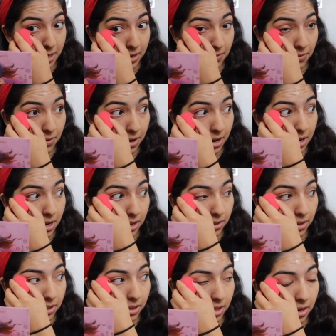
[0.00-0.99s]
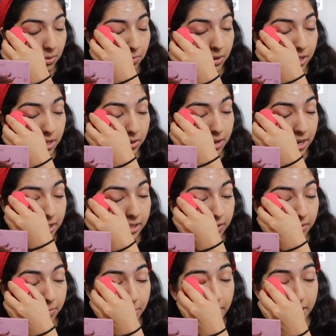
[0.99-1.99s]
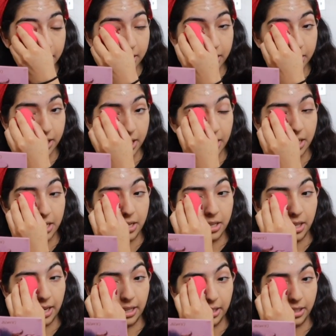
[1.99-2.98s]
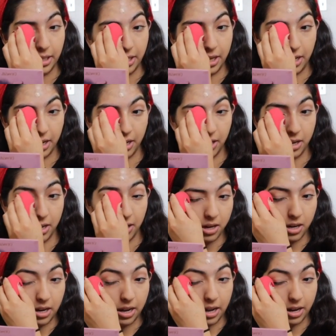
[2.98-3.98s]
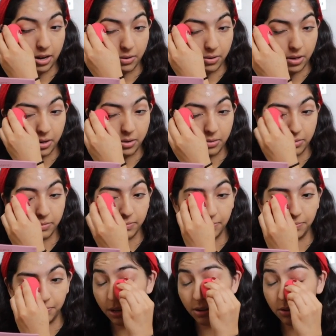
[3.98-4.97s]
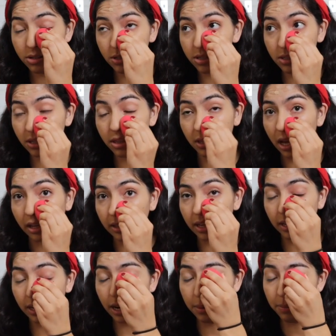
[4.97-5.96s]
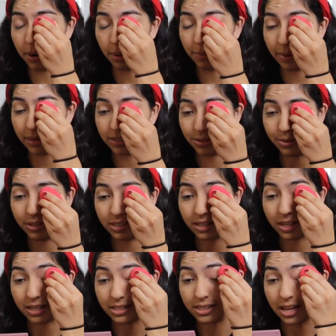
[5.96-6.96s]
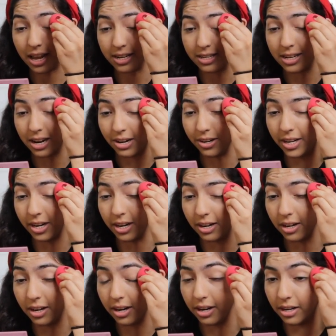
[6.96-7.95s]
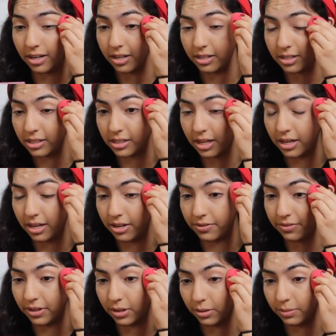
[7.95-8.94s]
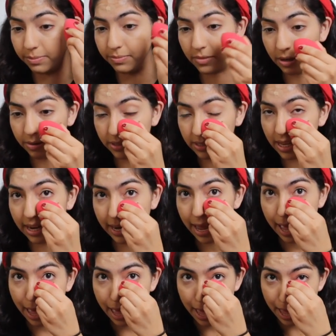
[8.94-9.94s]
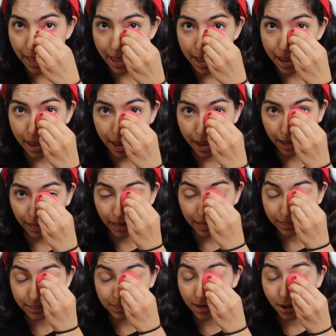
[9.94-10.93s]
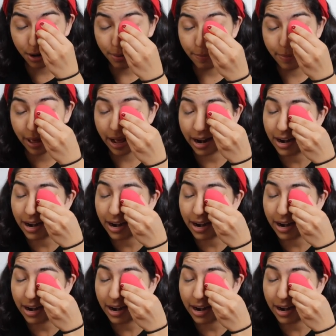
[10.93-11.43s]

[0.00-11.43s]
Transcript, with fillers: different other than what you guys have been seeing lately. I don't know. It was just a thought that came up as soon as I sat down here and decided to film. I was like, hey, that's not a bad